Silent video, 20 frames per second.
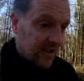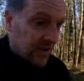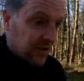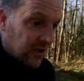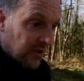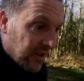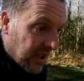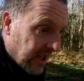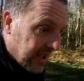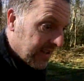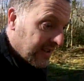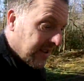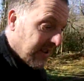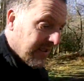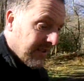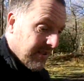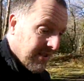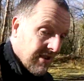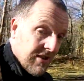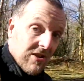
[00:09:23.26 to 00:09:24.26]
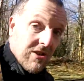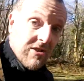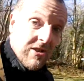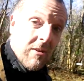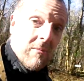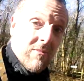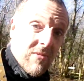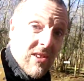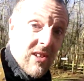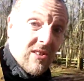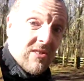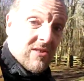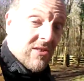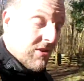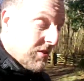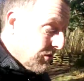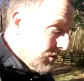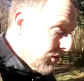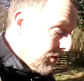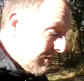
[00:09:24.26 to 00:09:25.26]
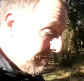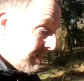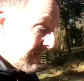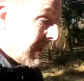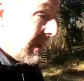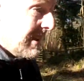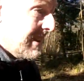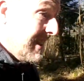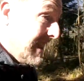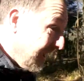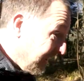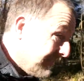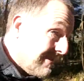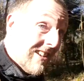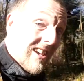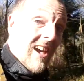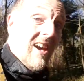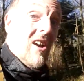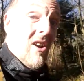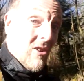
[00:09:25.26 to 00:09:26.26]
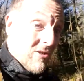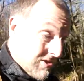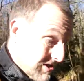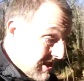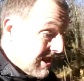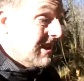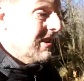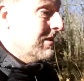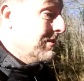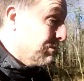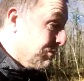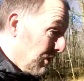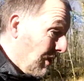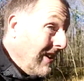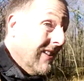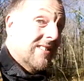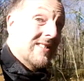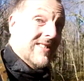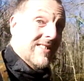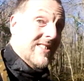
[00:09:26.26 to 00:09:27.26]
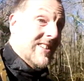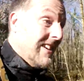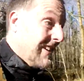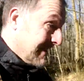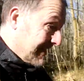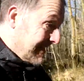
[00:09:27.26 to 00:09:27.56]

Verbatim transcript: So then the numpties thought, let's get our teeth whitened.